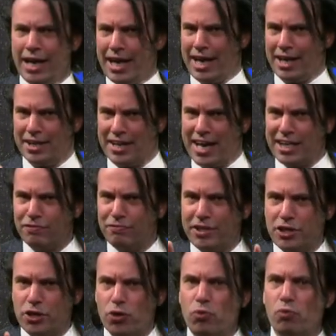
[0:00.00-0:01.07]
In the next
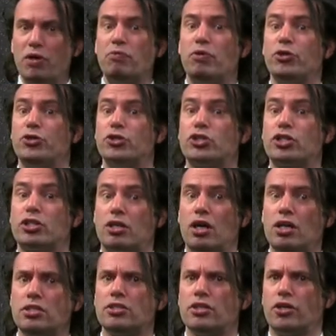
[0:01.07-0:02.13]
video we will
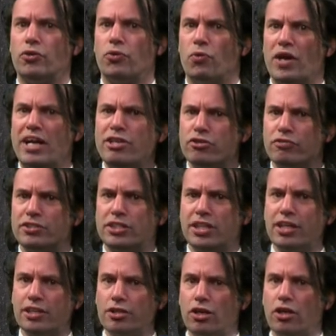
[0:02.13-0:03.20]
discuss a range of
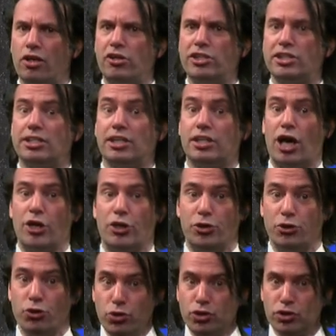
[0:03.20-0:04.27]
silicon alloys that are
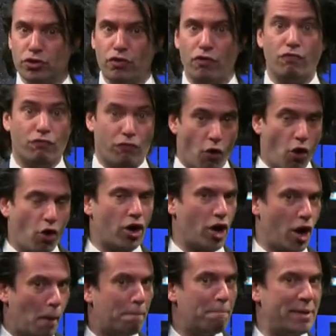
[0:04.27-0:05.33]
used for
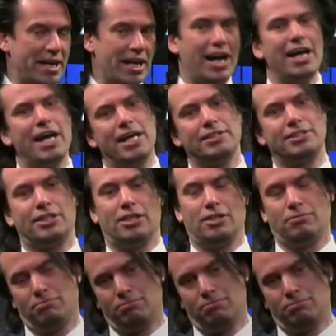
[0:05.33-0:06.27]
a PIN cell.